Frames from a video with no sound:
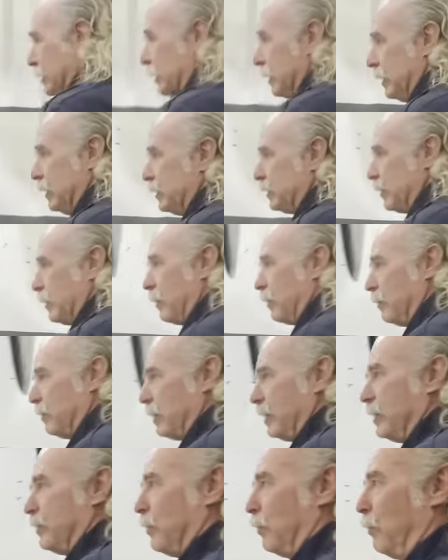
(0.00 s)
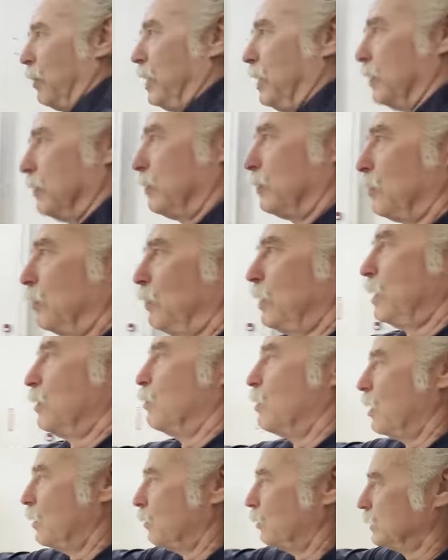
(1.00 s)
see, so the real the real
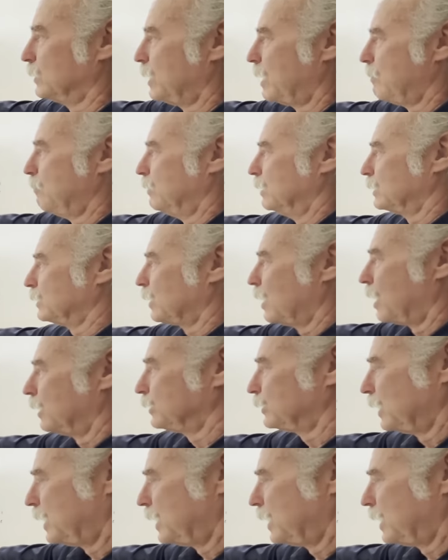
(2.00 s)
one was named Miss Los